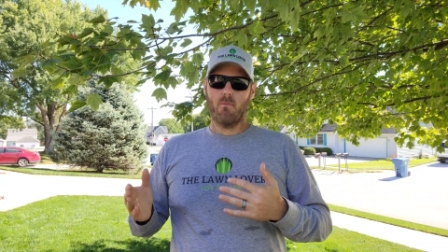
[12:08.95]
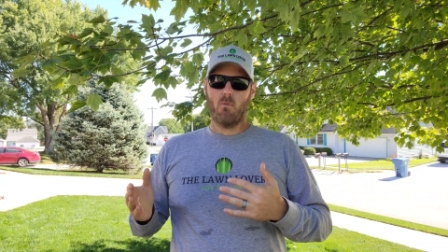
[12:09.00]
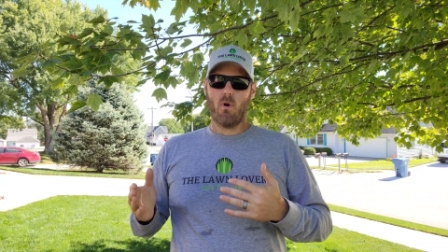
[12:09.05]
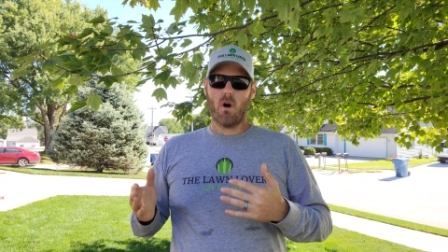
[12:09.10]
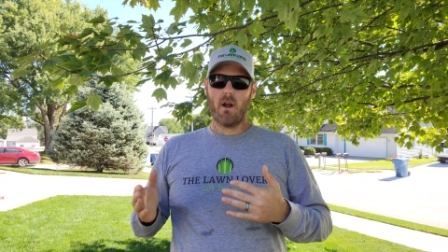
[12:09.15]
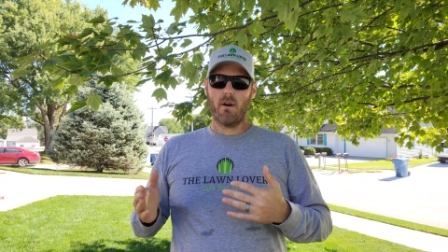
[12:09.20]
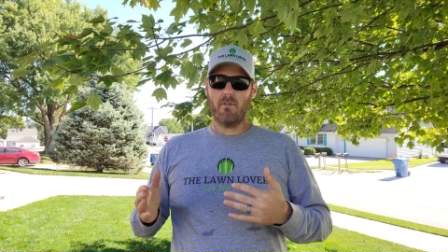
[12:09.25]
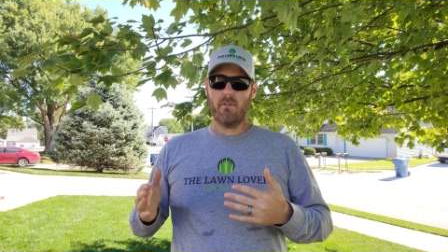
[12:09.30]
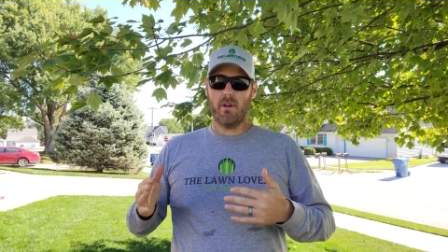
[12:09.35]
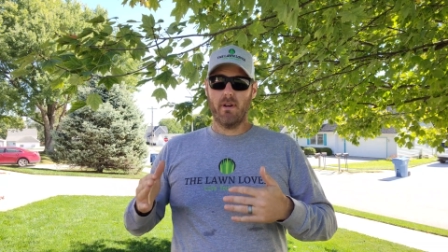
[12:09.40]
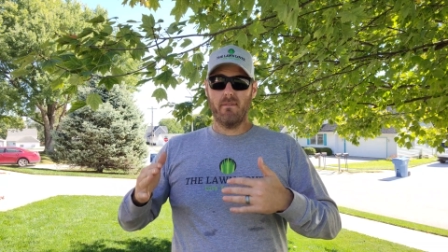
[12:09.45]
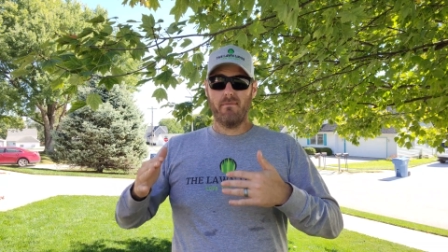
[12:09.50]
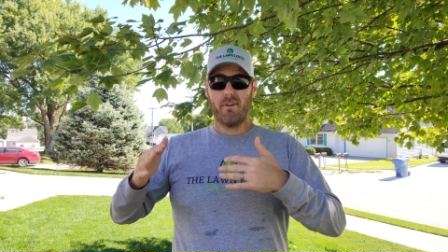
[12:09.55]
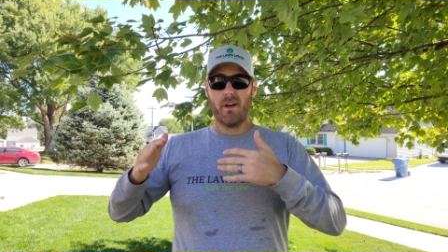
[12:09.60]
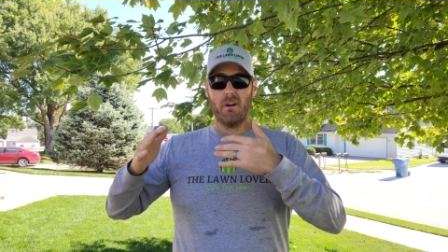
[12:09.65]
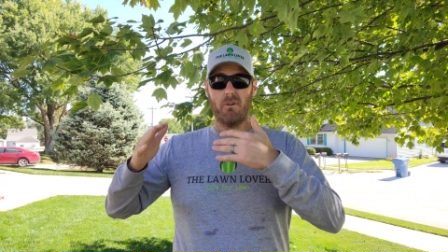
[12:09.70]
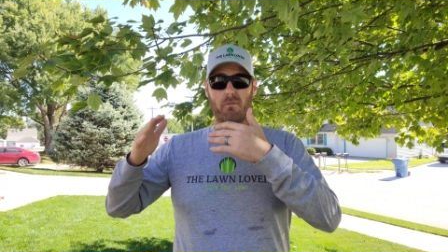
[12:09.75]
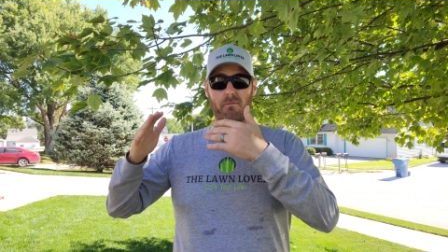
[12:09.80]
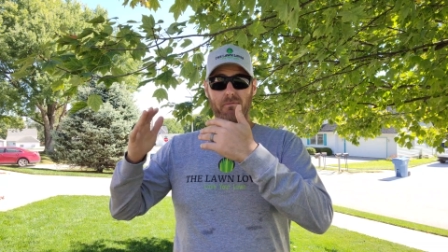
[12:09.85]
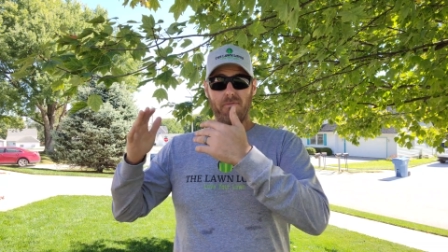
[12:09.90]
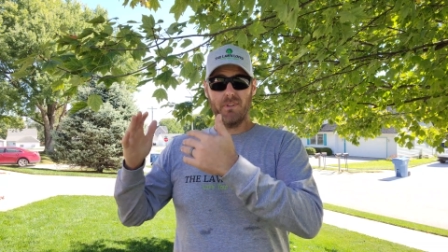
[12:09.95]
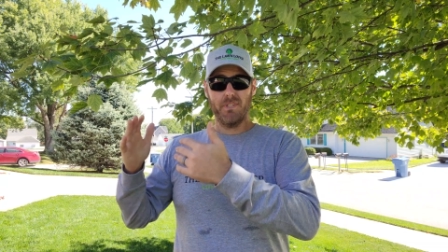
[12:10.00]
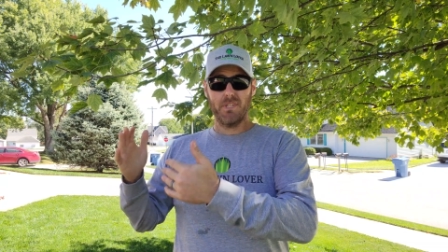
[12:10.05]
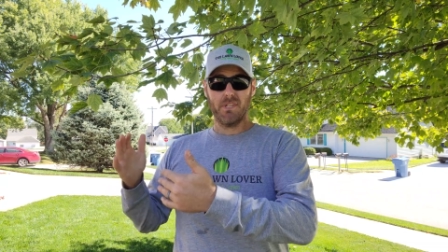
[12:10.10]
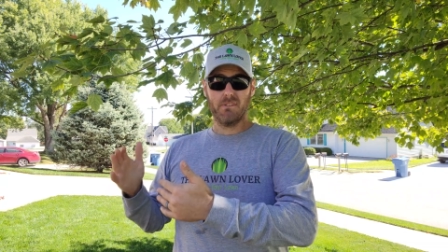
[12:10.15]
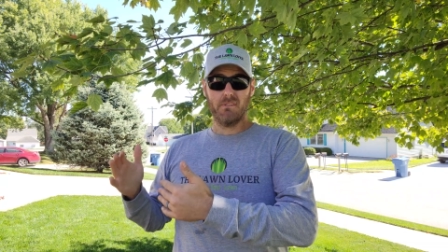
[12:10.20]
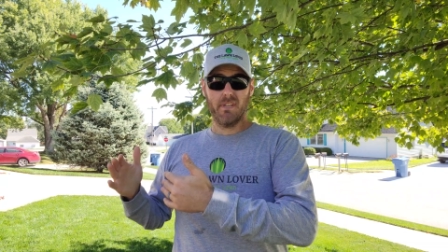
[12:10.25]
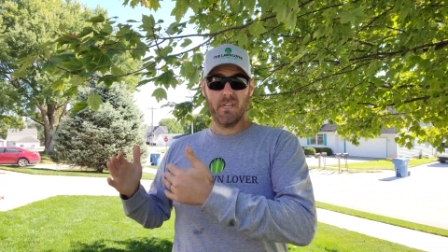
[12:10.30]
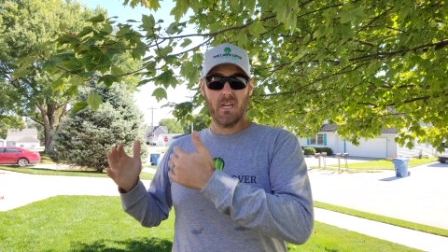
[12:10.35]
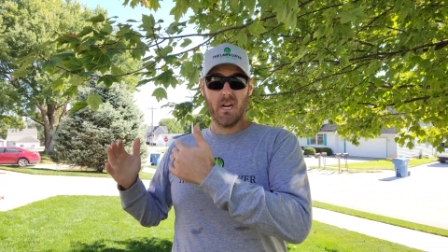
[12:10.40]
watering, if I don't
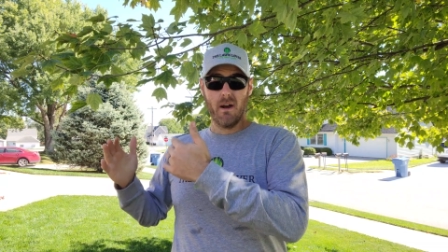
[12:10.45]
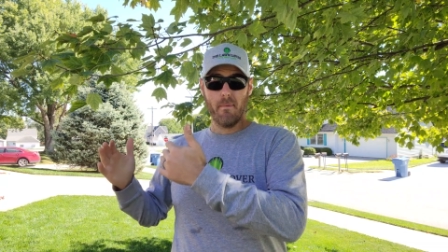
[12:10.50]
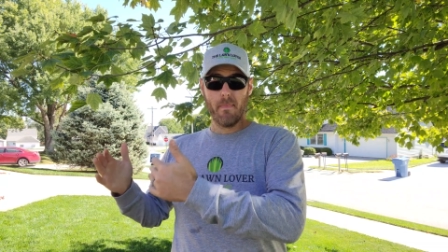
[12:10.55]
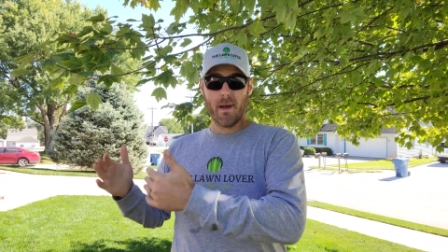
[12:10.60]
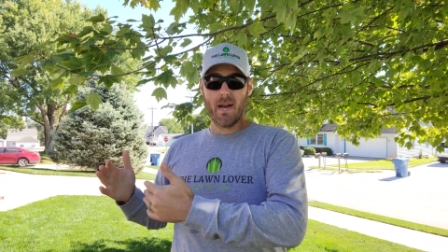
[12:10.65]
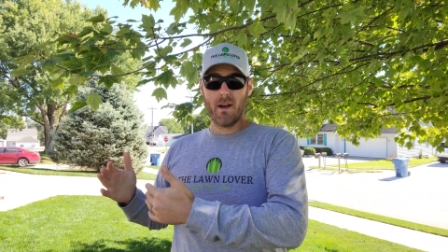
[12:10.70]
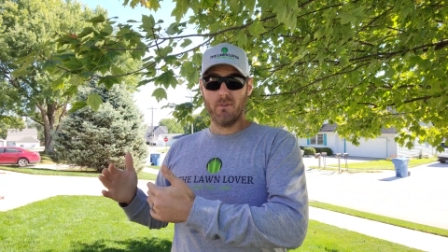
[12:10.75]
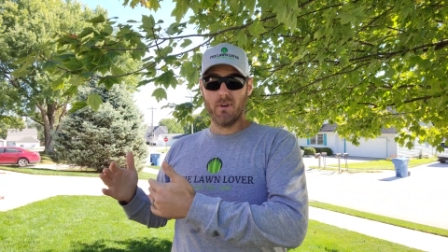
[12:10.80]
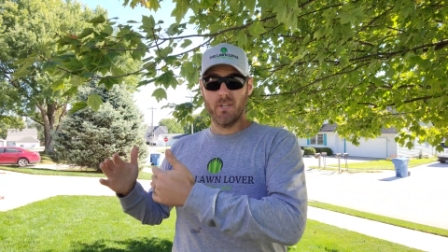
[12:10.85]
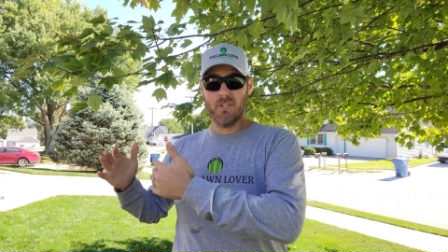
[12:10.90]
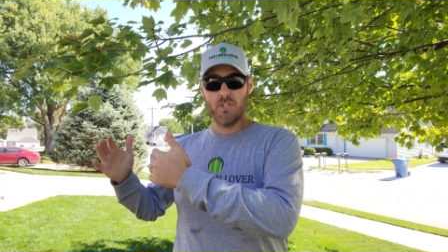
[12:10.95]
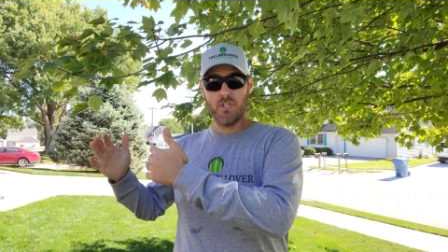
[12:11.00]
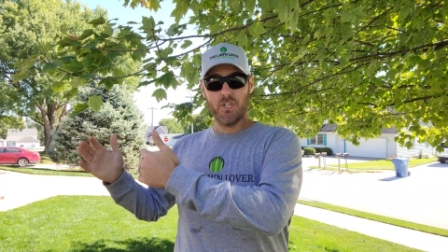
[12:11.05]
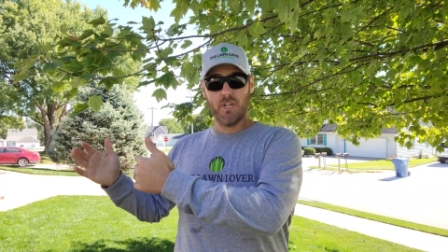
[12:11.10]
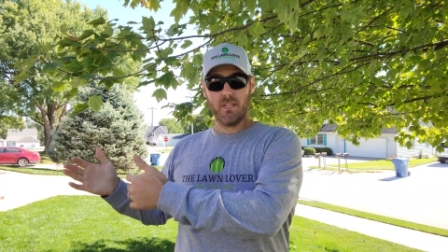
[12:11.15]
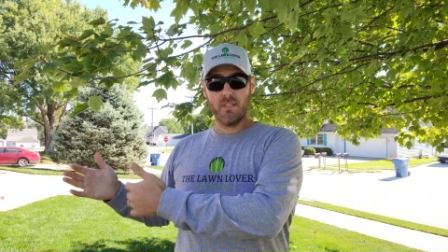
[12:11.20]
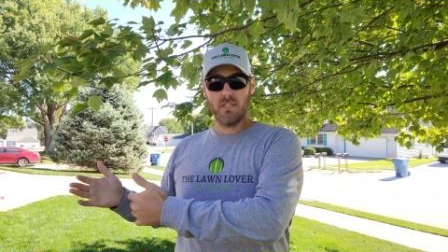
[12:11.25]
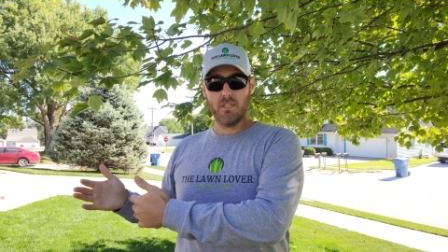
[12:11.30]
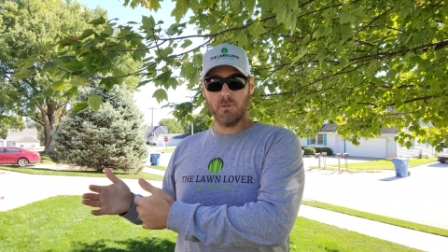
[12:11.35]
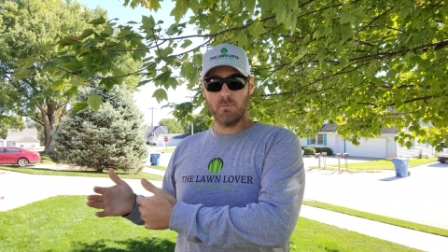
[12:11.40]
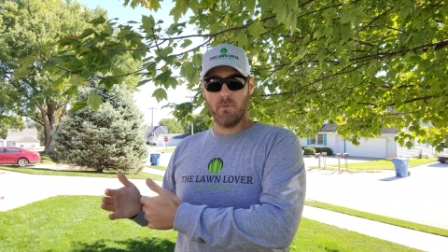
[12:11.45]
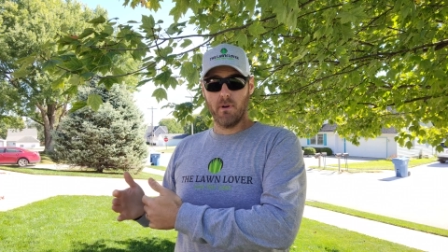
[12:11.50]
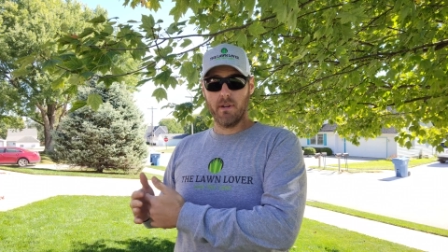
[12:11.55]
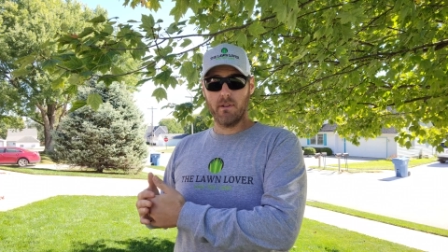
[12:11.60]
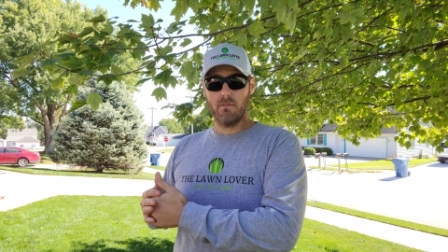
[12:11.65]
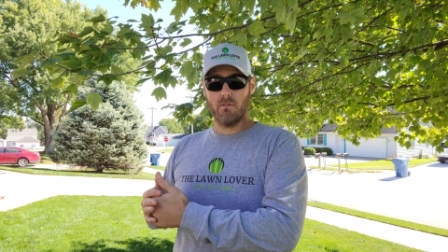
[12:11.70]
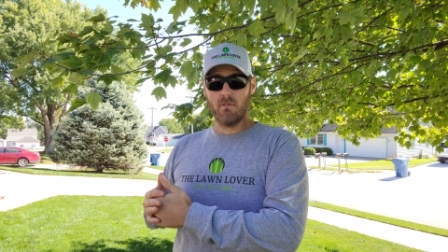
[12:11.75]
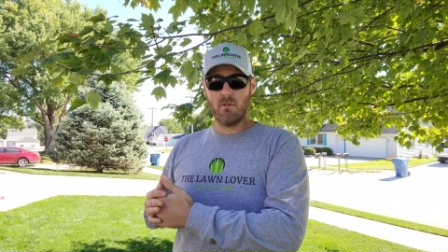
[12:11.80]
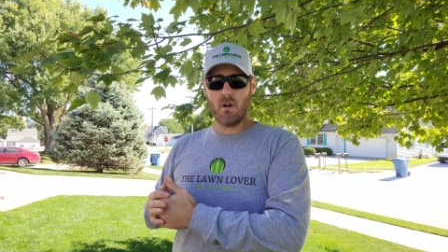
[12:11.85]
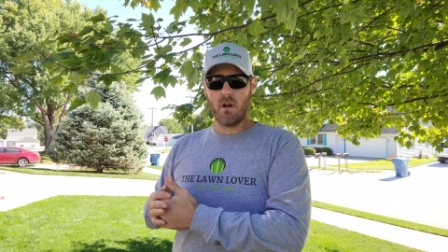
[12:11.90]
physically come out and shut the
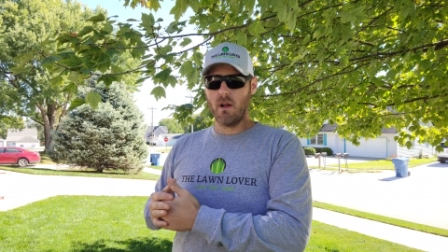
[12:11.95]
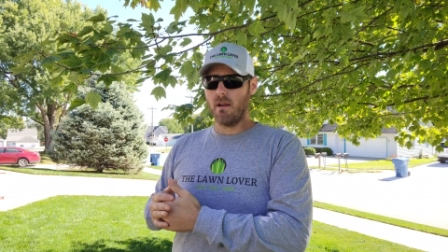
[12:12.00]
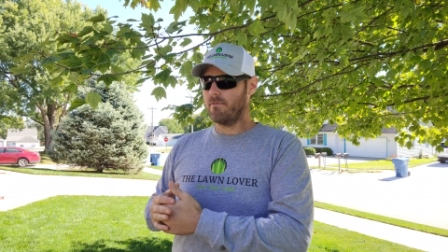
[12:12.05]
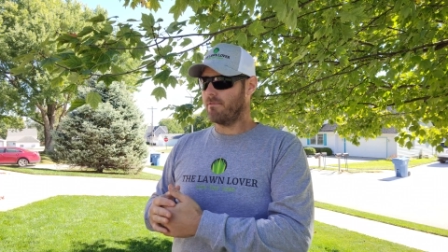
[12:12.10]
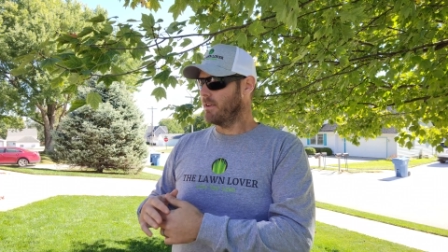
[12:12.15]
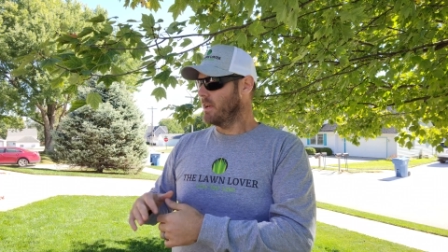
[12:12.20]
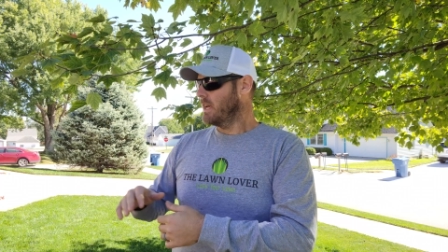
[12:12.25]
sprinkler off